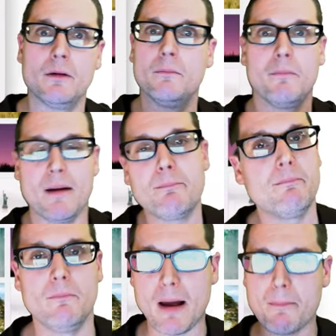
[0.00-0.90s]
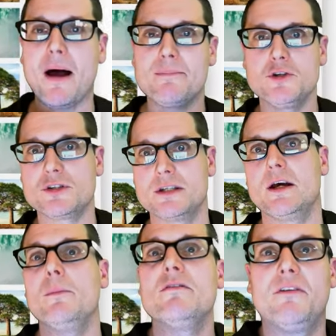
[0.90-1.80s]
my pops used to tell
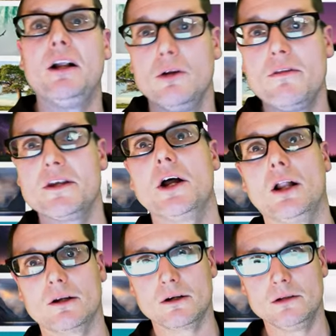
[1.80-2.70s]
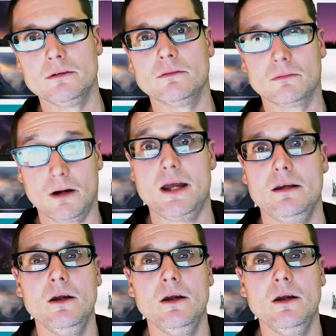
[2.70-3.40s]
me, follow the dollar, right?